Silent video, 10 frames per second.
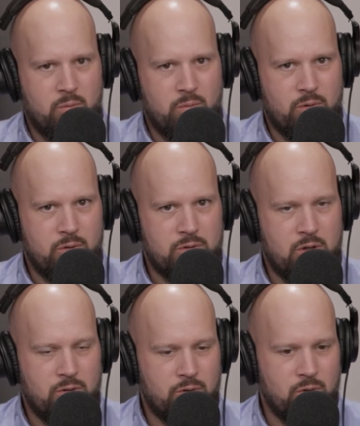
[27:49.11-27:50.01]
there's
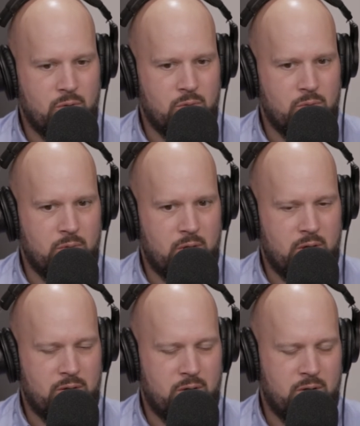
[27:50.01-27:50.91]
also
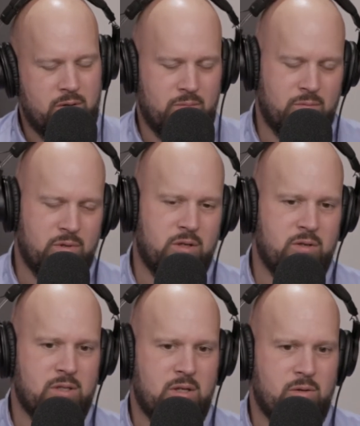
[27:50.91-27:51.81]
I think you
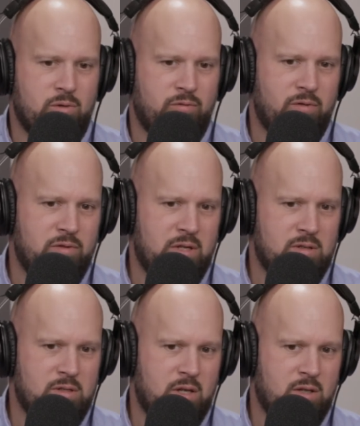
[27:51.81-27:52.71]
said it was 15
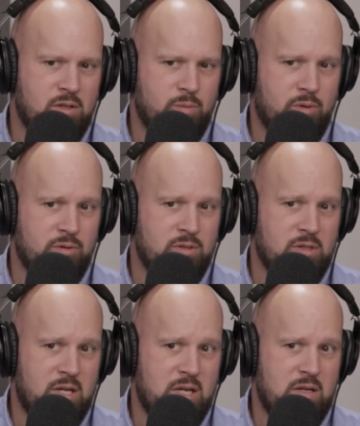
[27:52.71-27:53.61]
seconds per
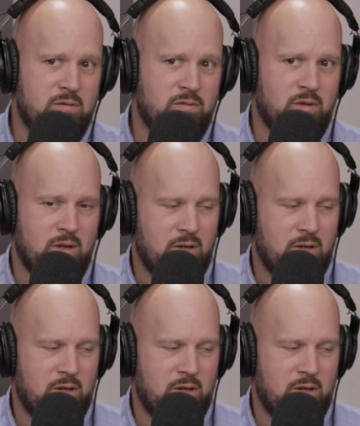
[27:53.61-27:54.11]
slave.